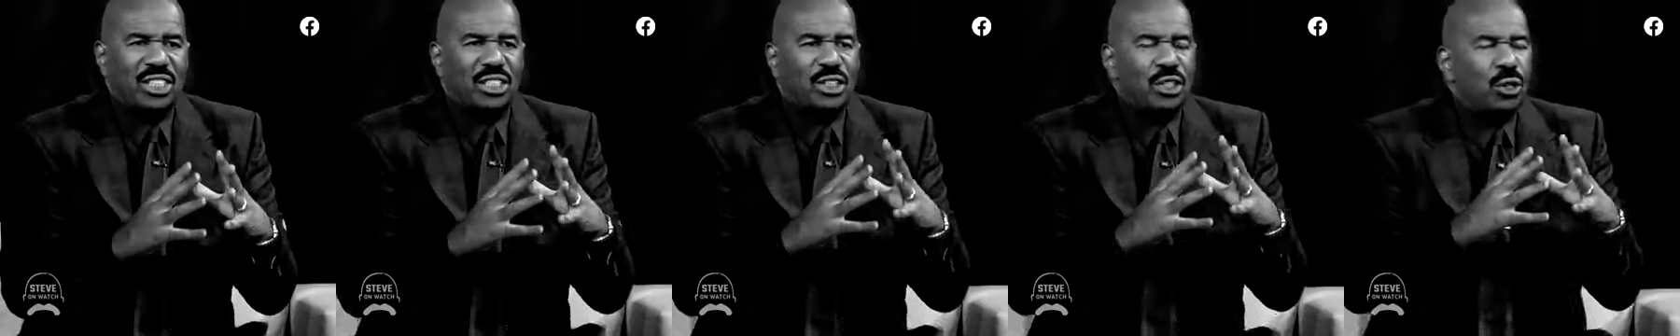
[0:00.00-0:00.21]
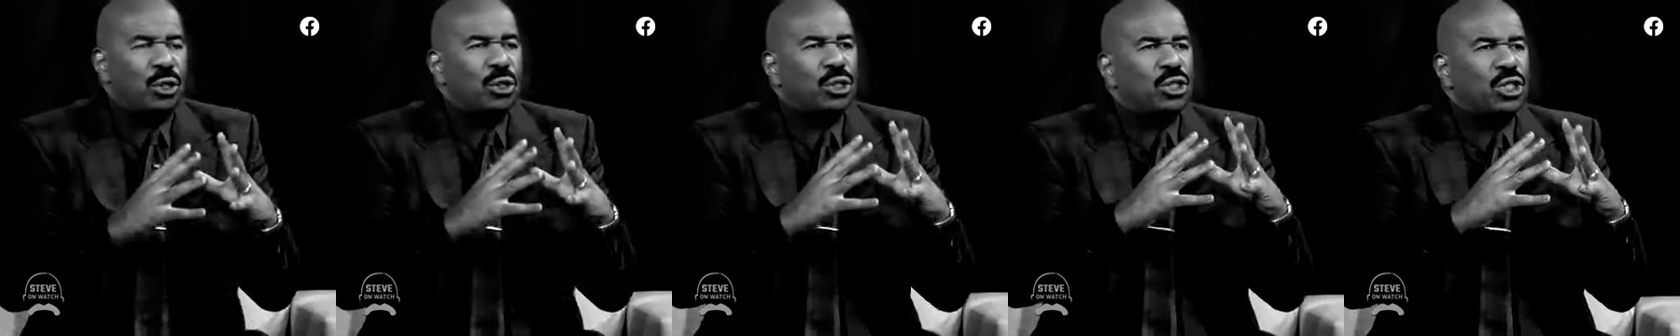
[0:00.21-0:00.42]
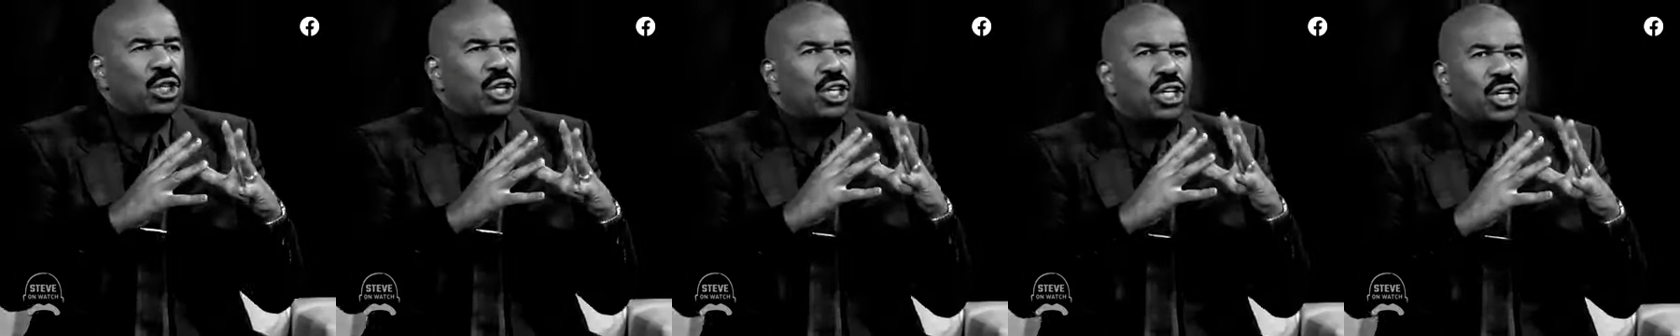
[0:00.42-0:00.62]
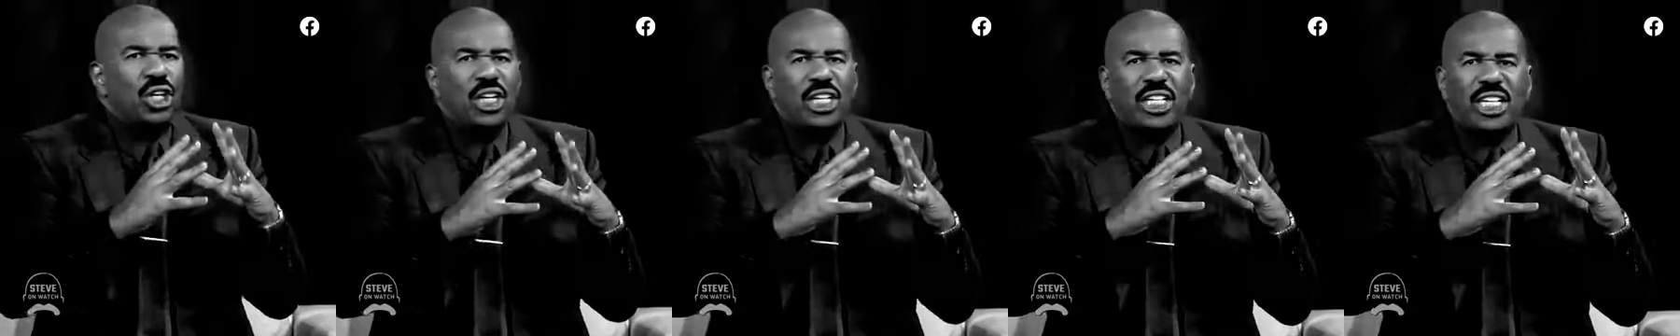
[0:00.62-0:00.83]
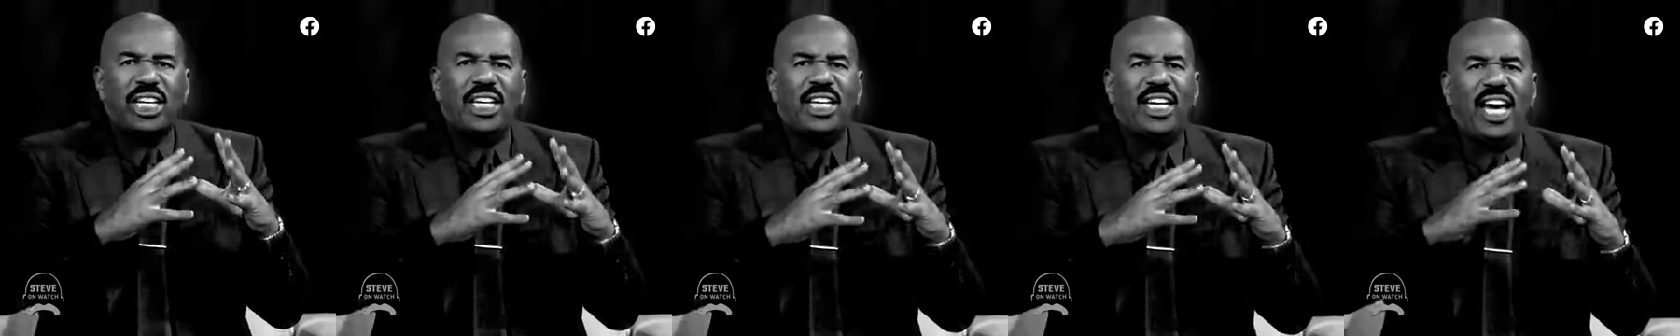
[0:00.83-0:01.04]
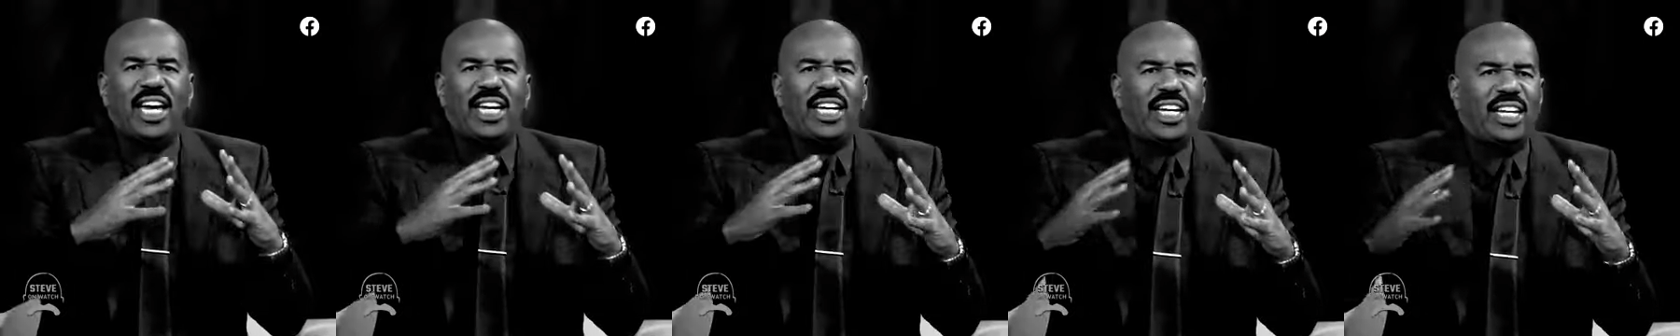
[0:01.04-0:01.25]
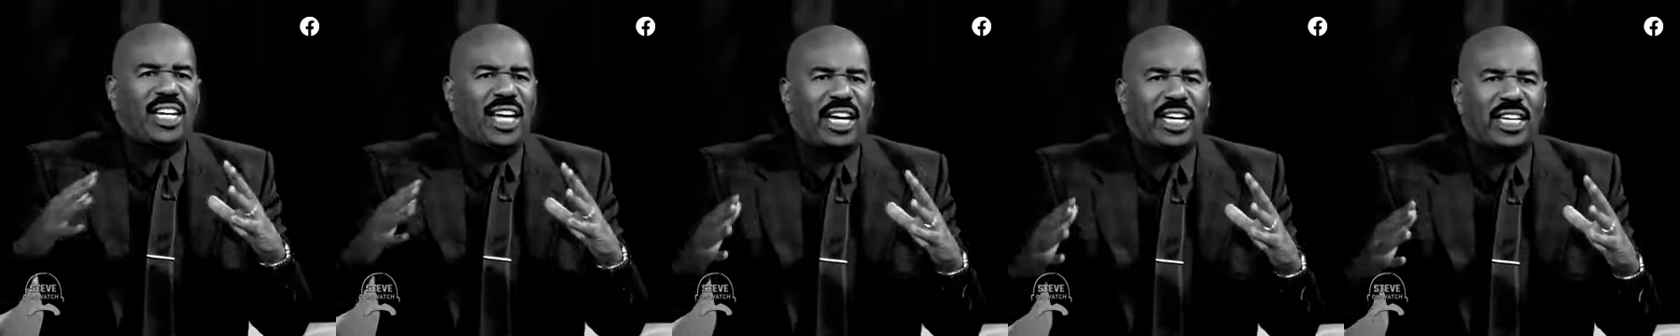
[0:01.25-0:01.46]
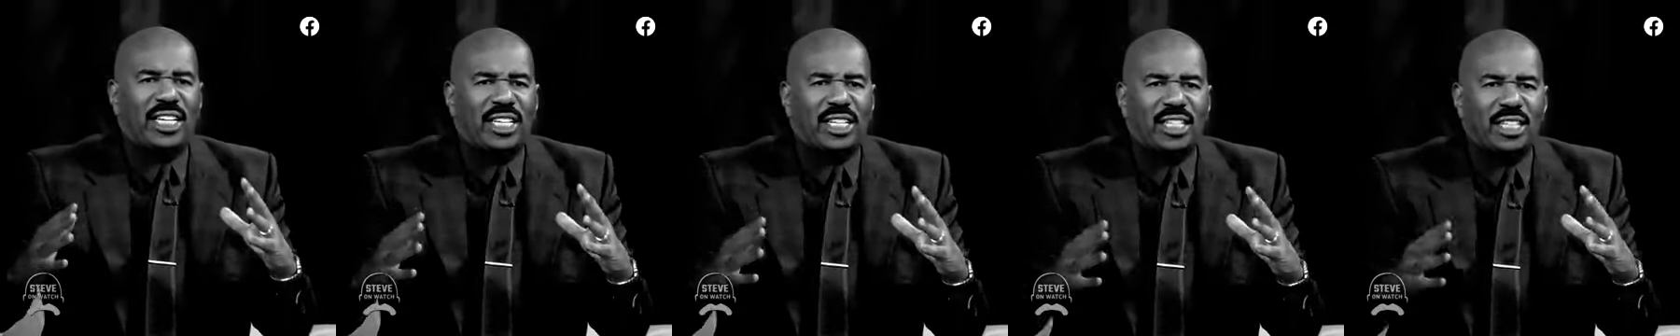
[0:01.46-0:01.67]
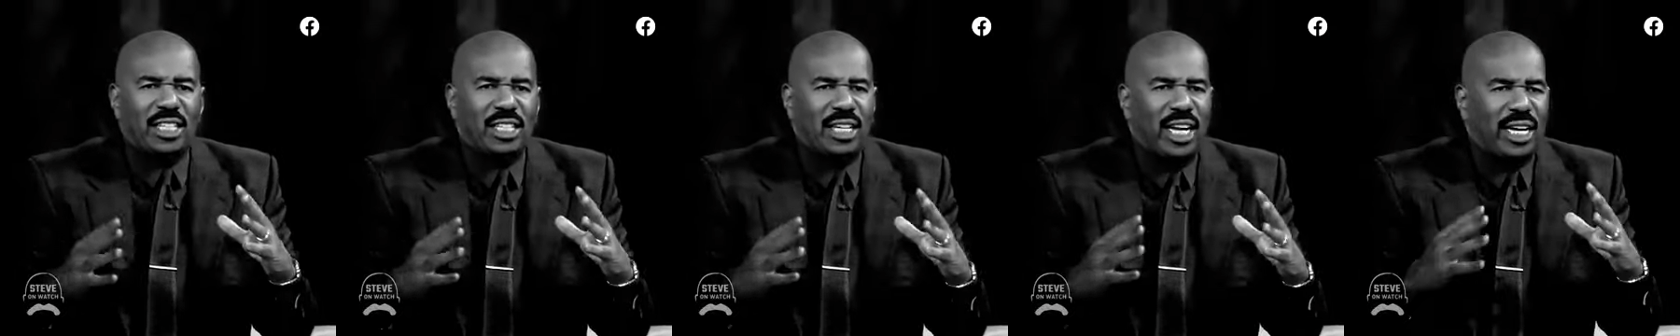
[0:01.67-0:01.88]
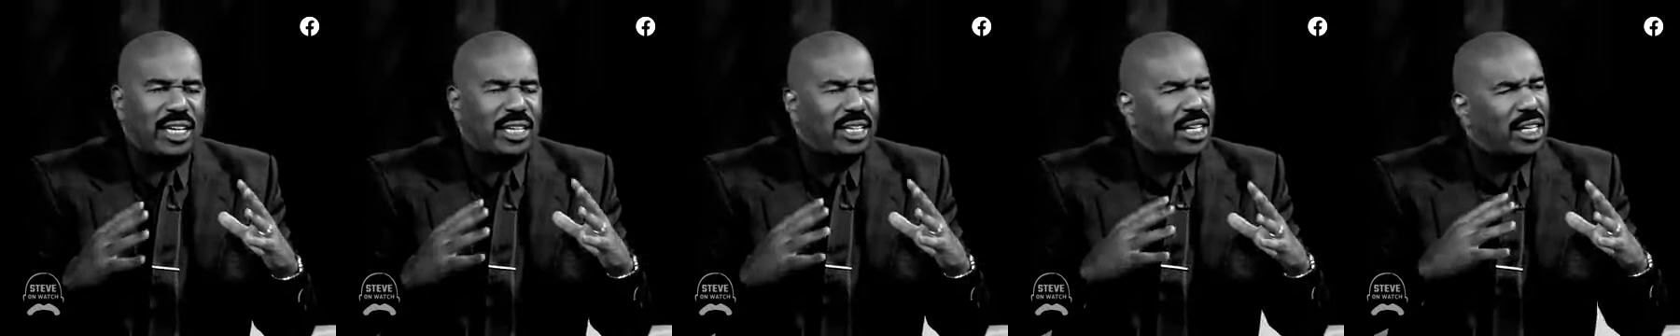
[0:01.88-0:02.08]
you, you're looking at it like,
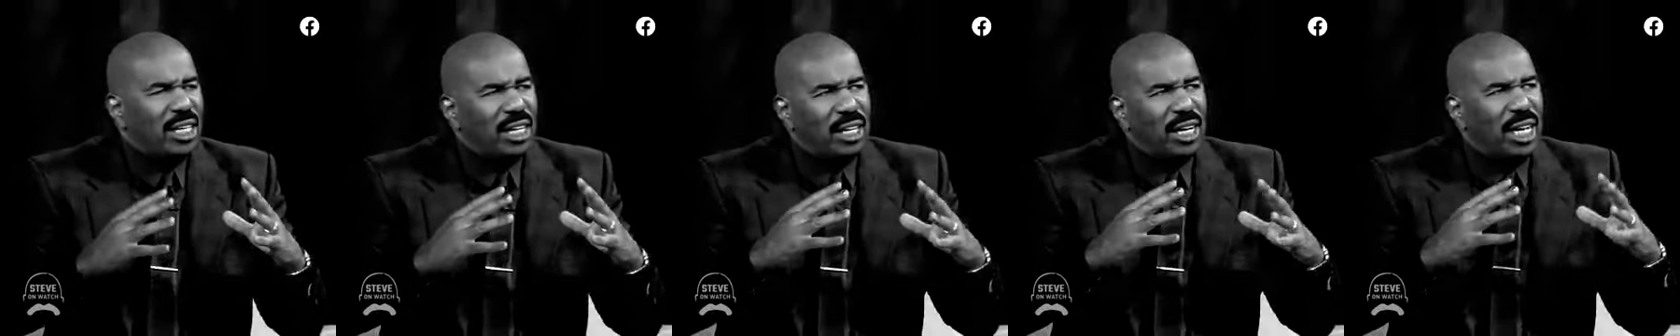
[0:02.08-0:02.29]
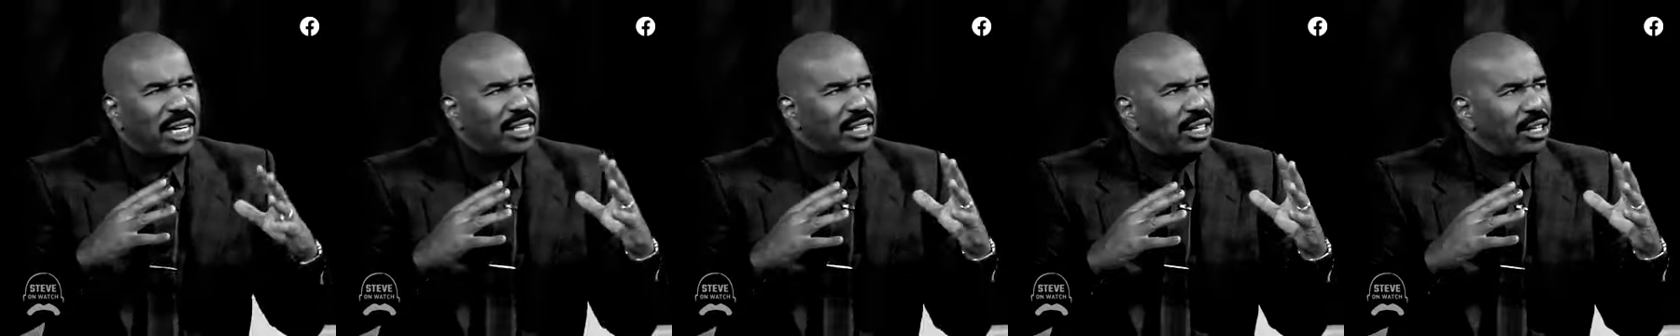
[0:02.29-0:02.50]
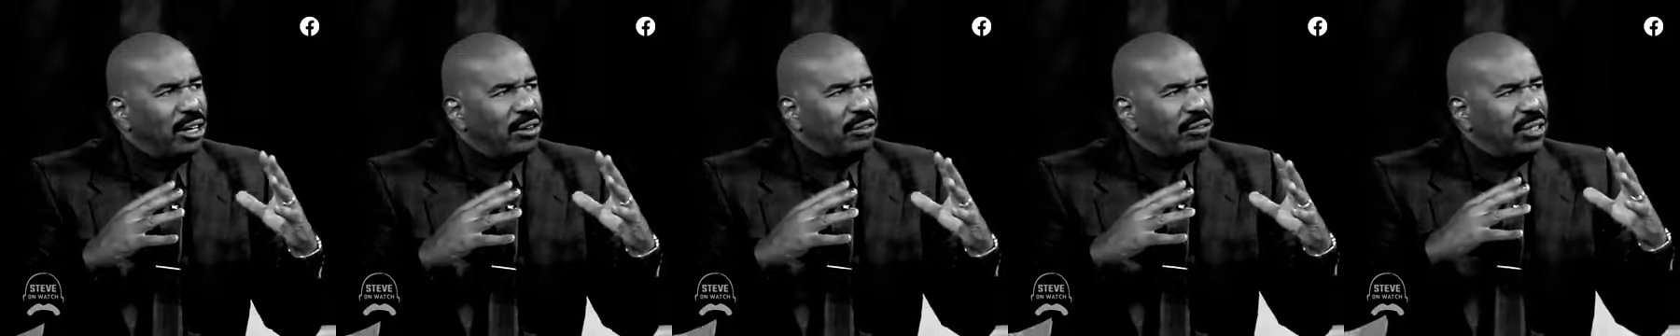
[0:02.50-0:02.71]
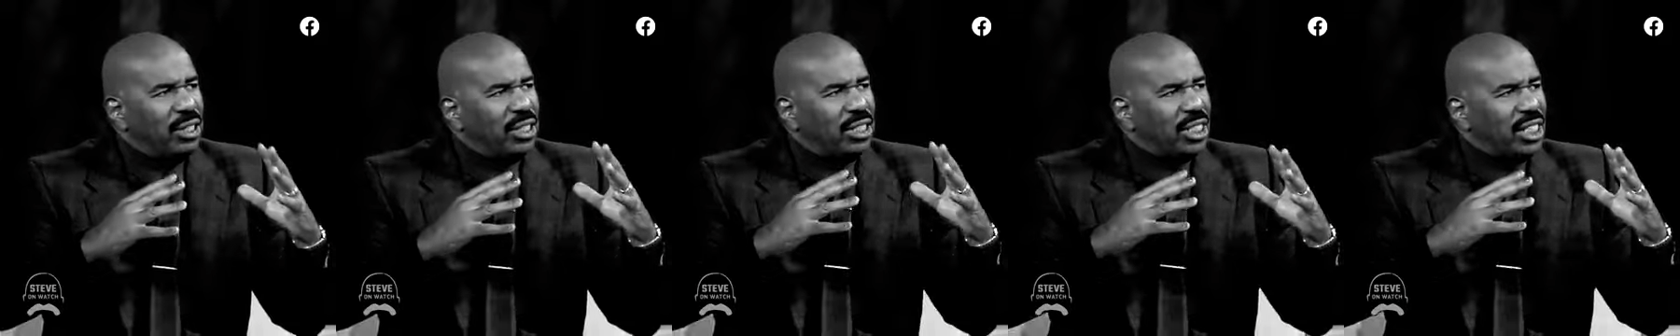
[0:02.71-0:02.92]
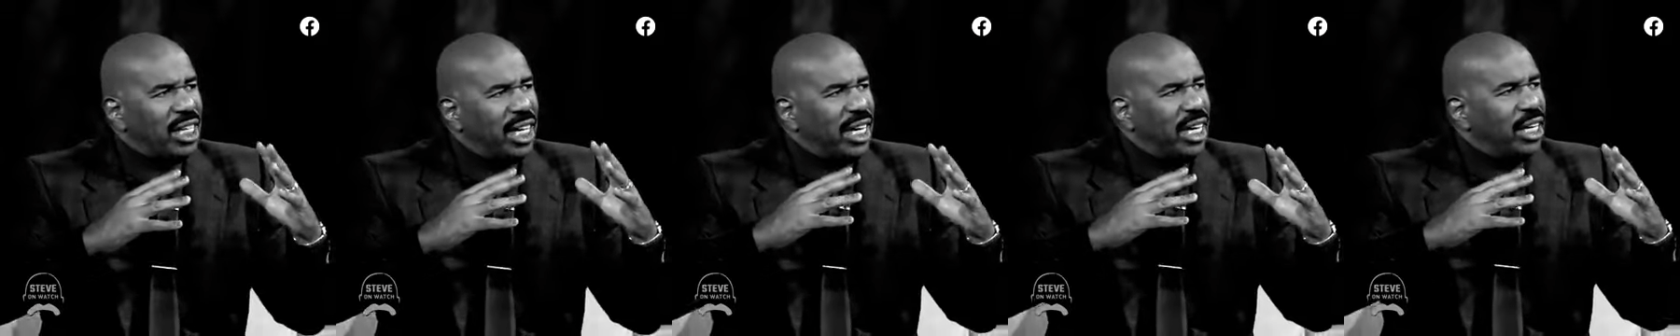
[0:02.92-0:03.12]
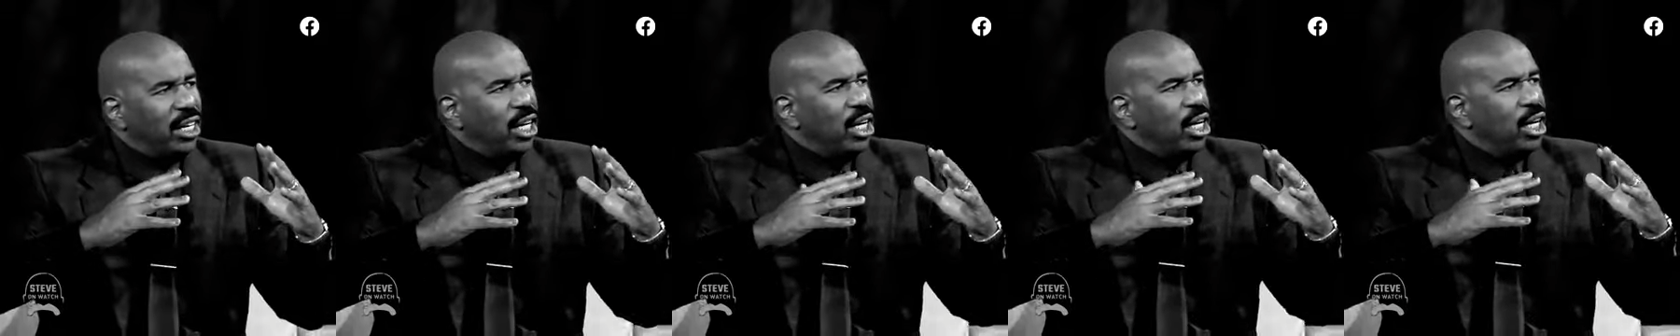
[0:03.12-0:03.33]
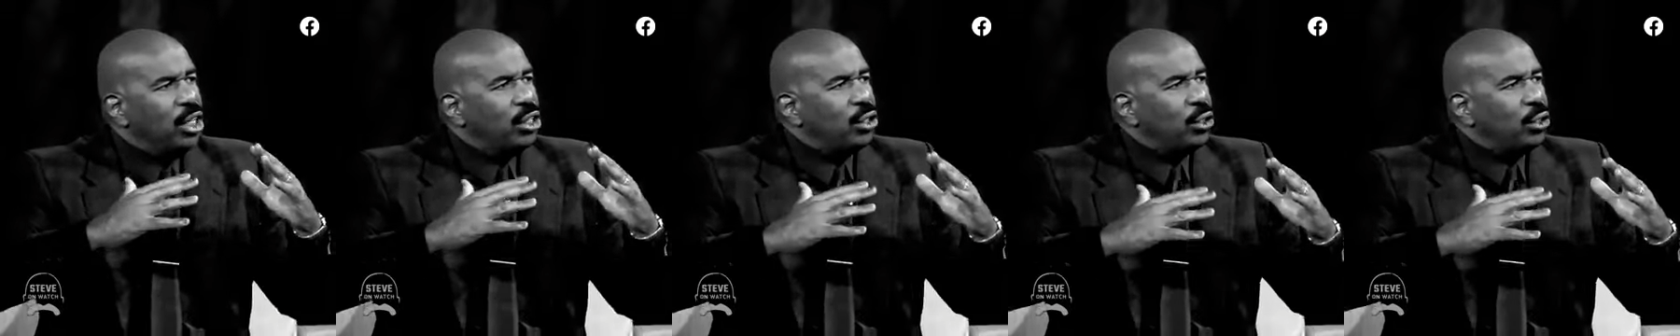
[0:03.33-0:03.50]
like, like Gary Vee said,